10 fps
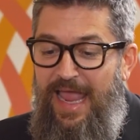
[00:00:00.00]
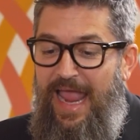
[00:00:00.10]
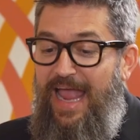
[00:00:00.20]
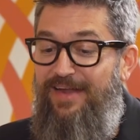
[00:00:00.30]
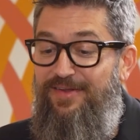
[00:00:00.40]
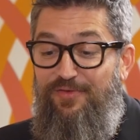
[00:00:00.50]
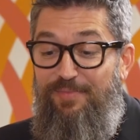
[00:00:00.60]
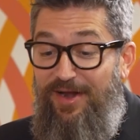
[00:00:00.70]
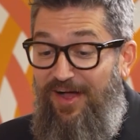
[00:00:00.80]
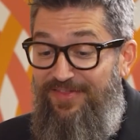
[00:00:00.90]
And you've
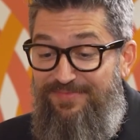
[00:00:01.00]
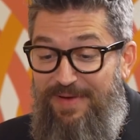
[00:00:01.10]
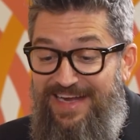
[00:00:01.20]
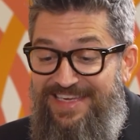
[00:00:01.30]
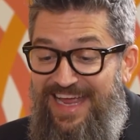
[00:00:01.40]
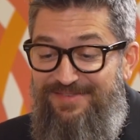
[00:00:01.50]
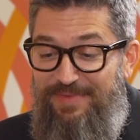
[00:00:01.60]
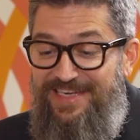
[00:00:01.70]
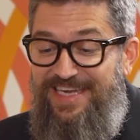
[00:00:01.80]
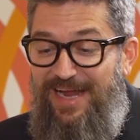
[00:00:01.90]
been on this podcast
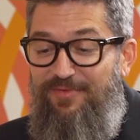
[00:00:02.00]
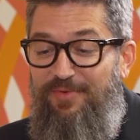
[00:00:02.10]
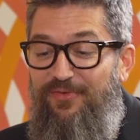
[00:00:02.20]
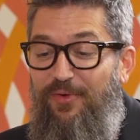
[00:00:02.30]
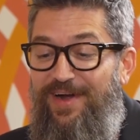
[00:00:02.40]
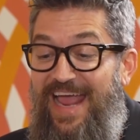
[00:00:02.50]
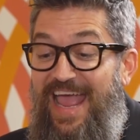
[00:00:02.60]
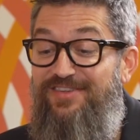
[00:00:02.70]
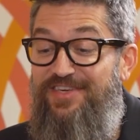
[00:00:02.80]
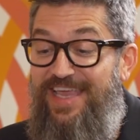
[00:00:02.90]
many times before and
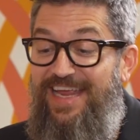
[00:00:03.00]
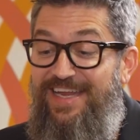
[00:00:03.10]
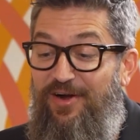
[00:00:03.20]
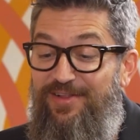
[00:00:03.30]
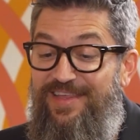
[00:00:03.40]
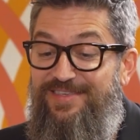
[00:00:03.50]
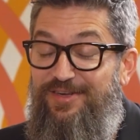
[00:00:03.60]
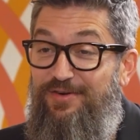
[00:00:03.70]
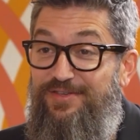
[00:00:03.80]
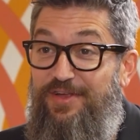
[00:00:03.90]
educated our
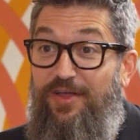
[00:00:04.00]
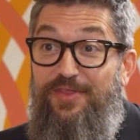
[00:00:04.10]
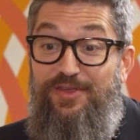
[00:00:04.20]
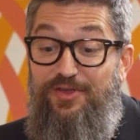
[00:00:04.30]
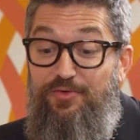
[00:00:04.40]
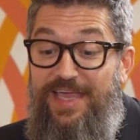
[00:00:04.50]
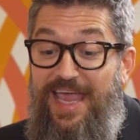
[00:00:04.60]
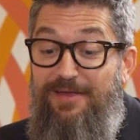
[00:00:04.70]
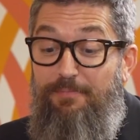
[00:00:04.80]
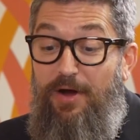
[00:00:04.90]
listeners on the
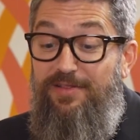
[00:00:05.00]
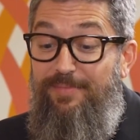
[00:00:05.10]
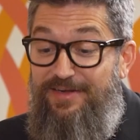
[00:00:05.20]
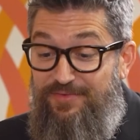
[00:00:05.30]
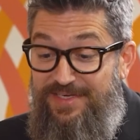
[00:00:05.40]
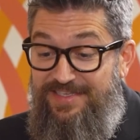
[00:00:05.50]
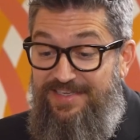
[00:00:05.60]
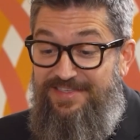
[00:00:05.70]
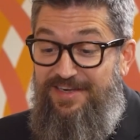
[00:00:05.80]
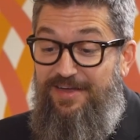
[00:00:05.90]
UK parliamentary
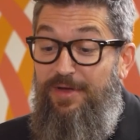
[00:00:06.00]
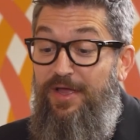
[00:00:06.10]
system